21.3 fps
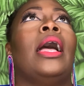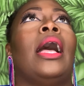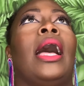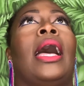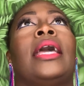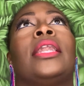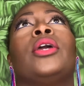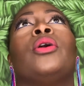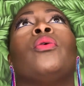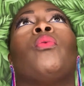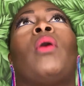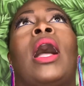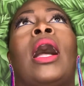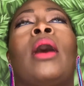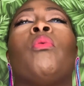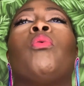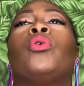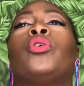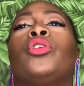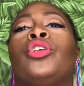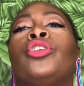I
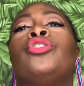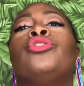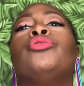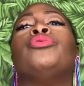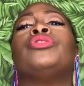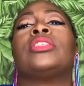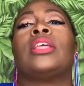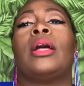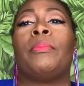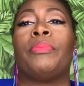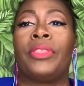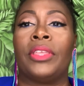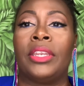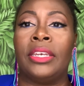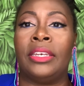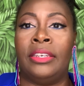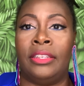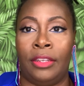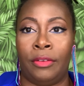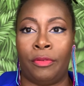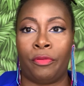wanted to do
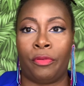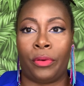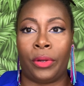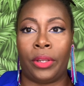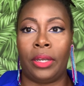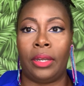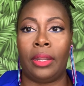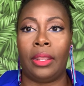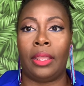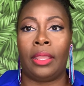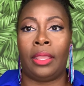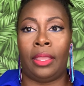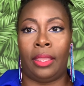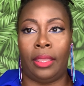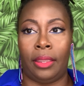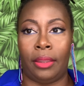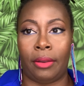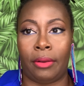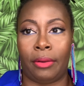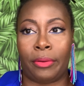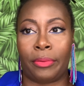something different
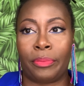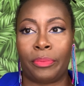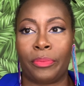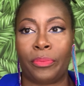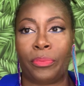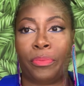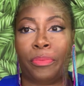here.